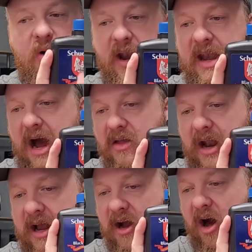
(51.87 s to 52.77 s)
now that
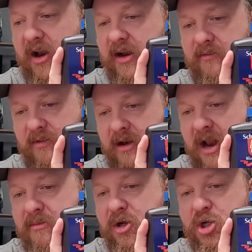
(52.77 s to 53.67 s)
I got it and
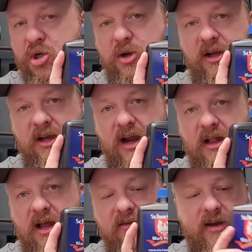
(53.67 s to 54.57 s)
I've been shooting it, I
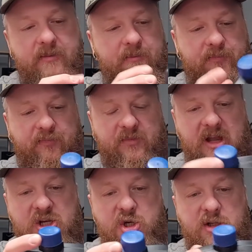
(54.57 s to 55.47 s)
love it.
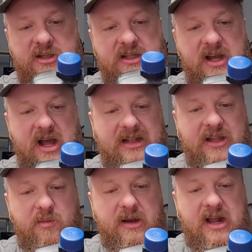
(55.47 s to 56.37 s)
It shoots a
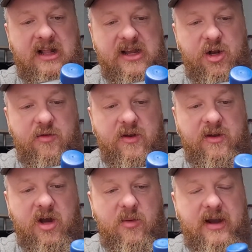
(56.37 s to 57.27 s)
little bit cleaner than
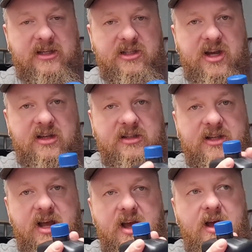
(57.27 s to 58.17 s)
GoX does.
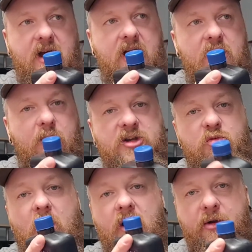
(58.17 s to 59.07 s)
It works
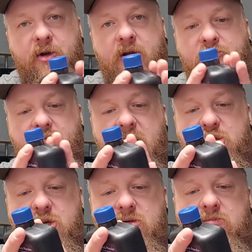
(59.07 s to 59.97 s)
well under
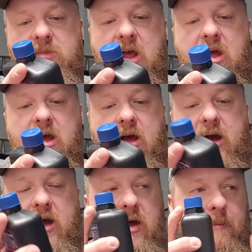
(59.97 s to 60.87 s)
compression.
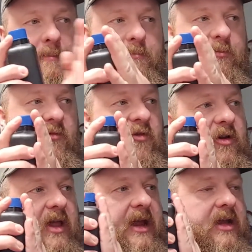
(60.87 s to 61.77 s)

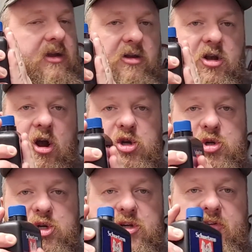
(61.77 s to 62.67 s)
For like
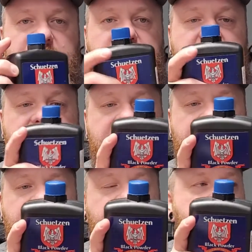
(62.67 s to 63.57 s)
cartridges
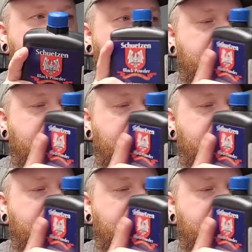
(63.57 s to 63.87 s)
and everything